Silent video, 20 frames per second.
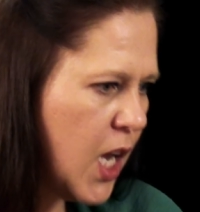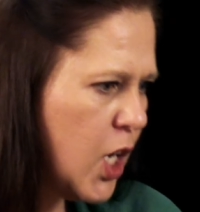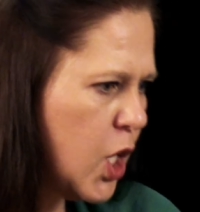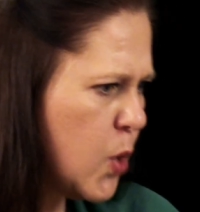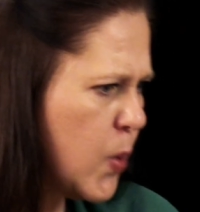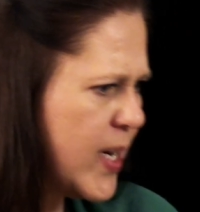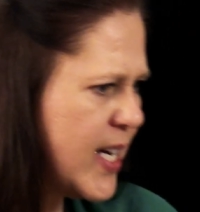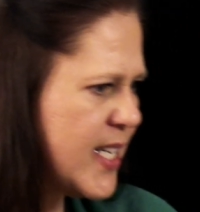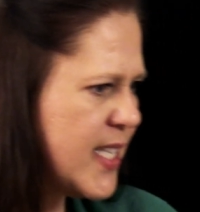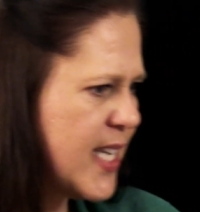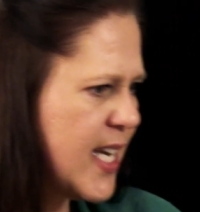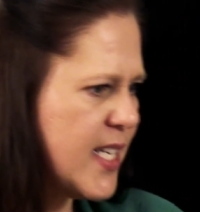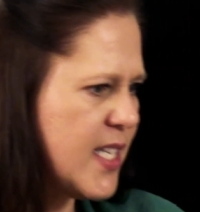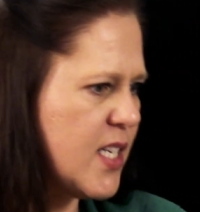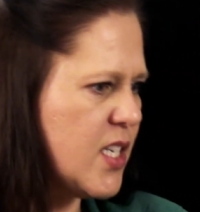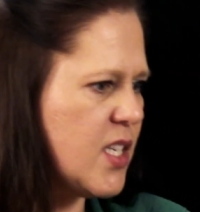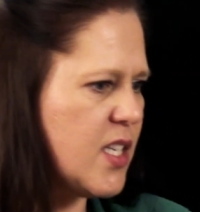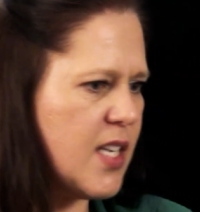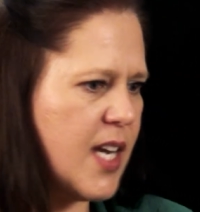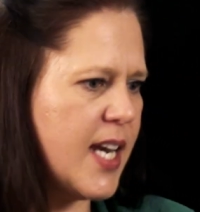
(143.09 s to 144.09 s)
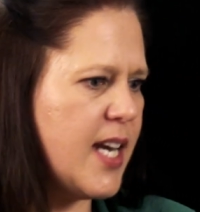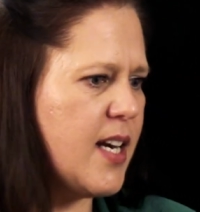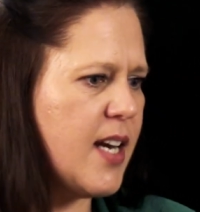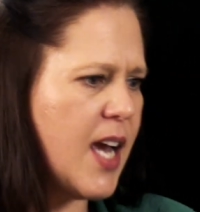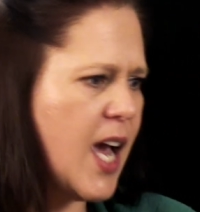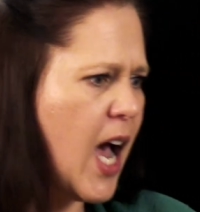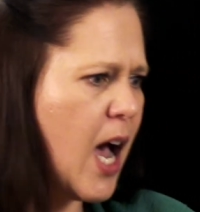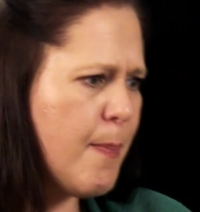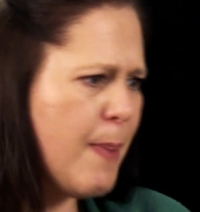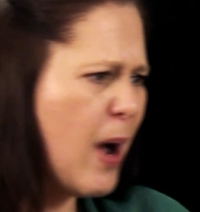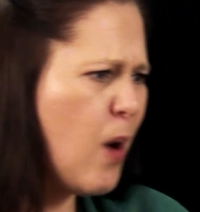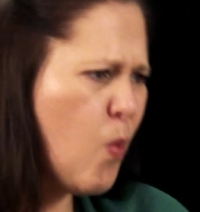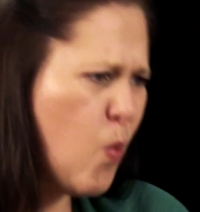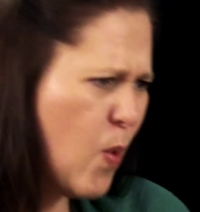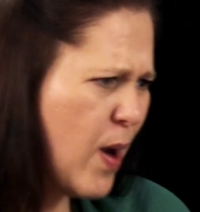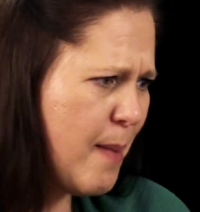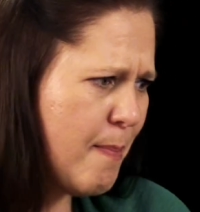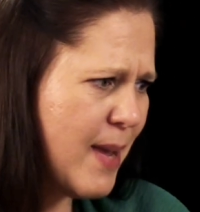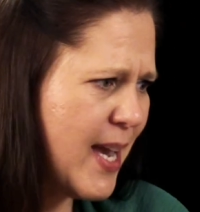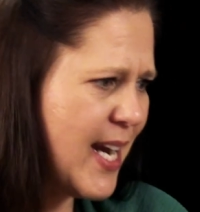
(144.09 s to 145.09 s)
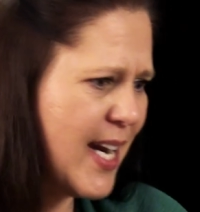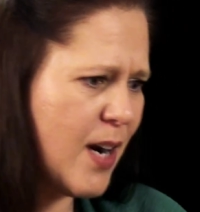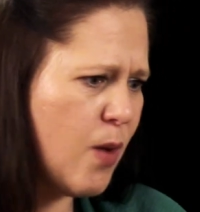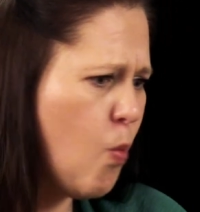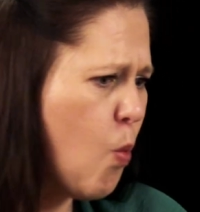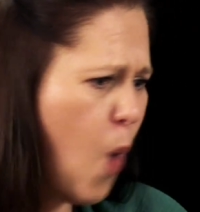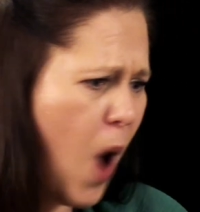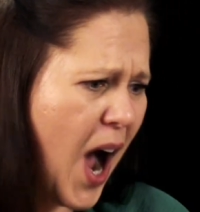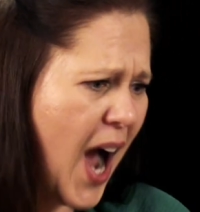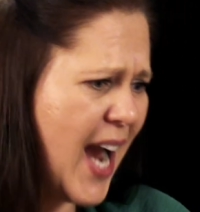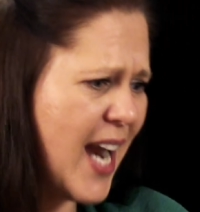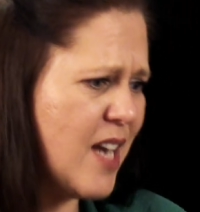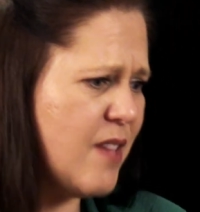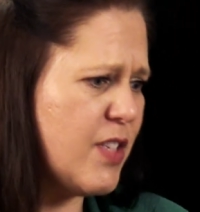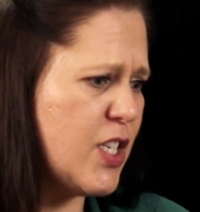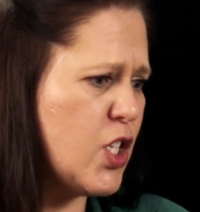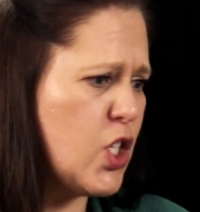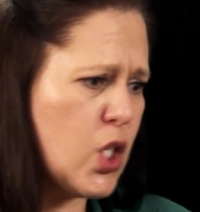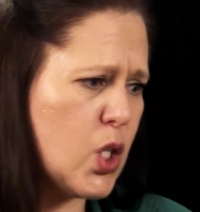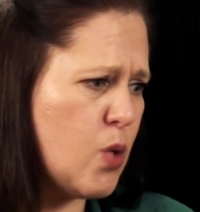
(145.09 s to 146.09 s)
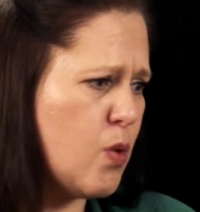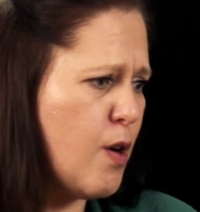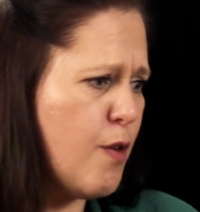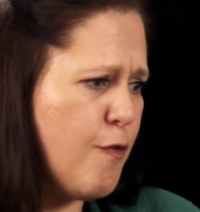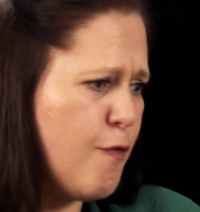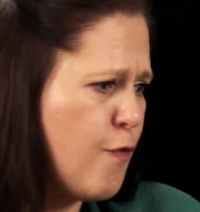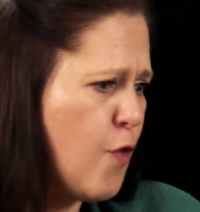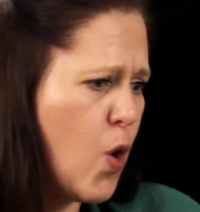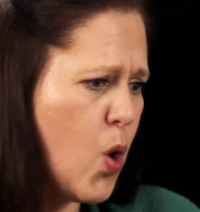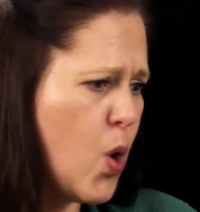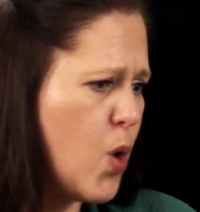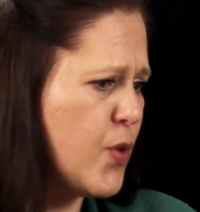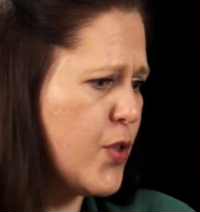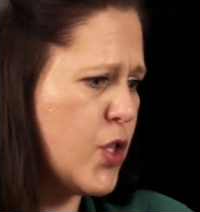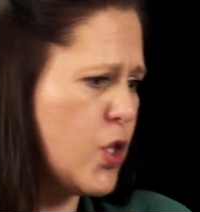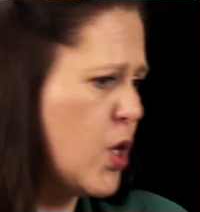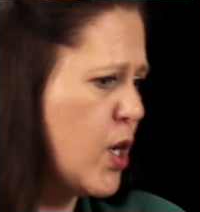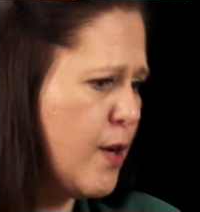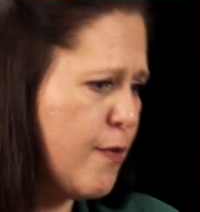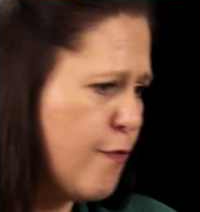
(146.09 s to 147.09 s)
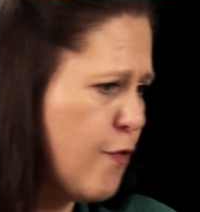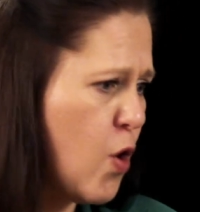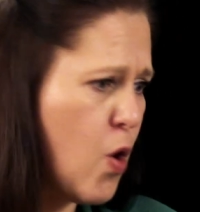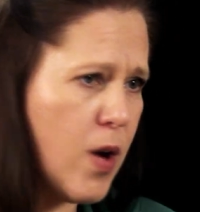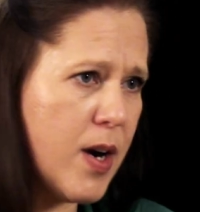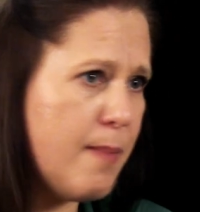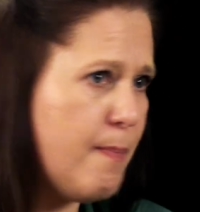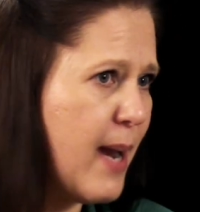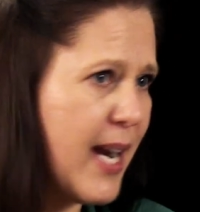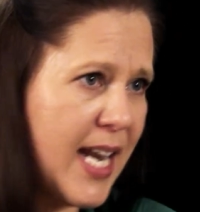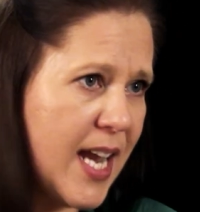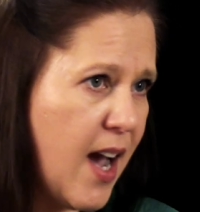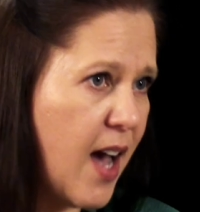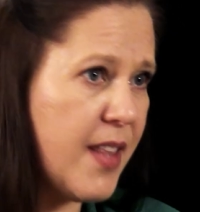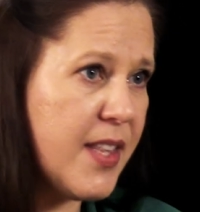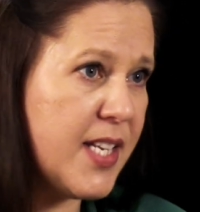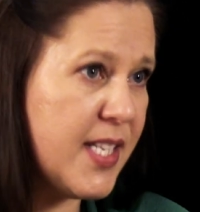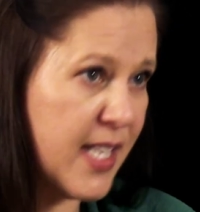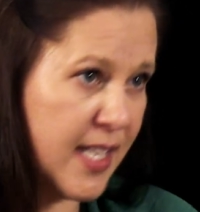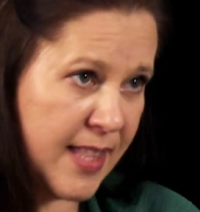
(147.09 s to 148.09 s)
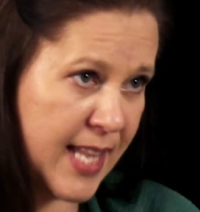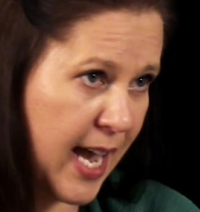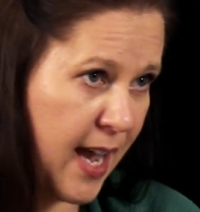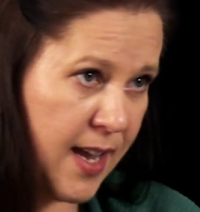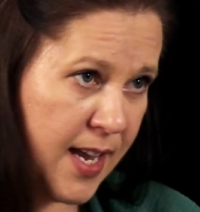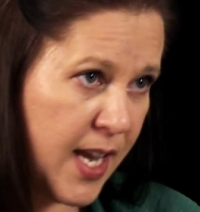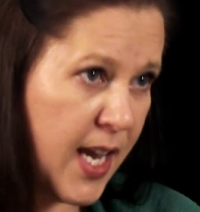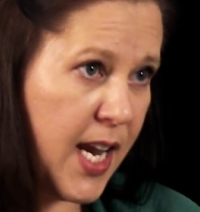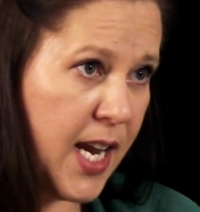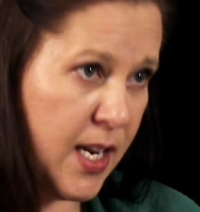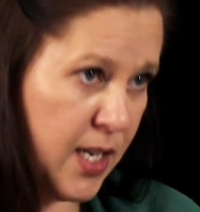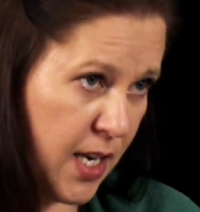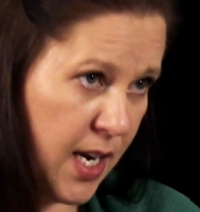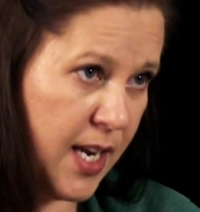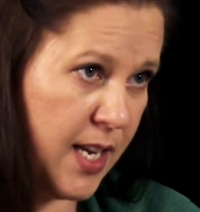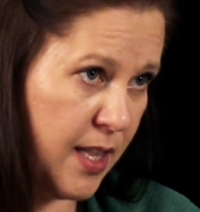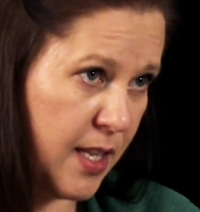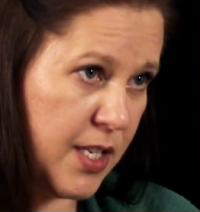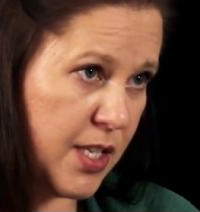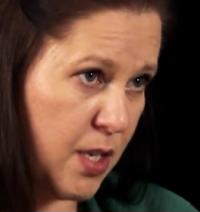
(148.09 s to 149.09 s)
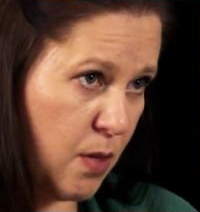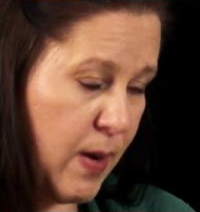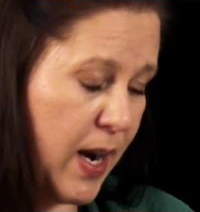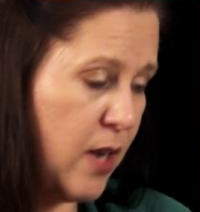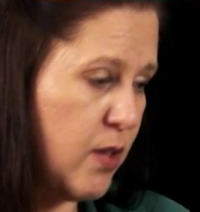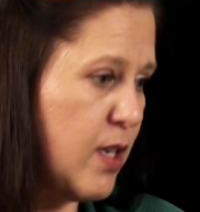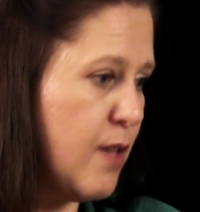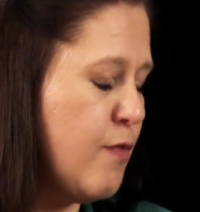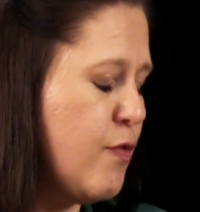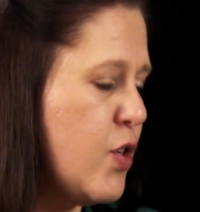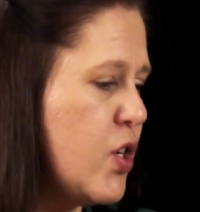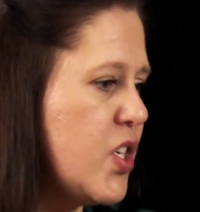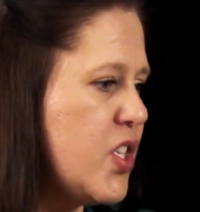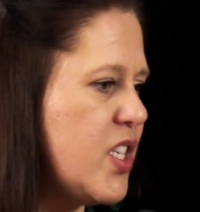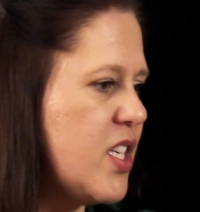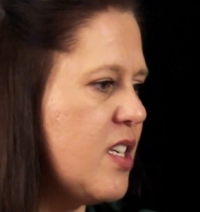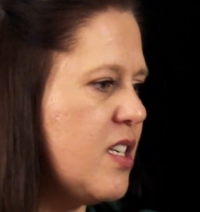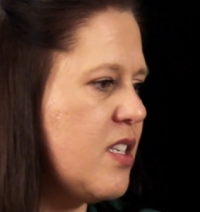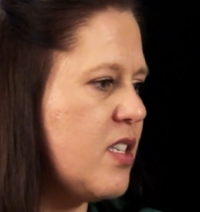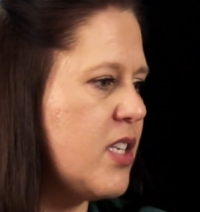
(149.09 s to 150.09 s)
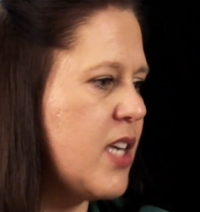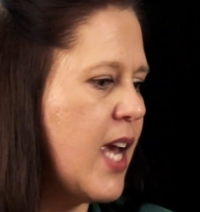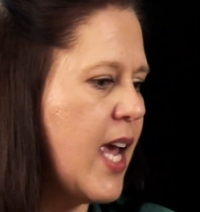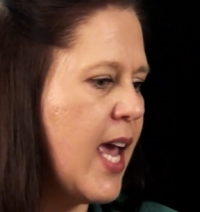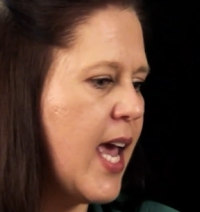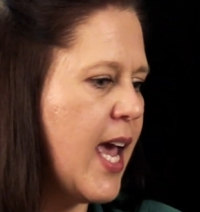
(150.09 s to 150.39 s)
Look what it says in about women and wives in Surah 4, 34 and many others in that in the surrounding verses.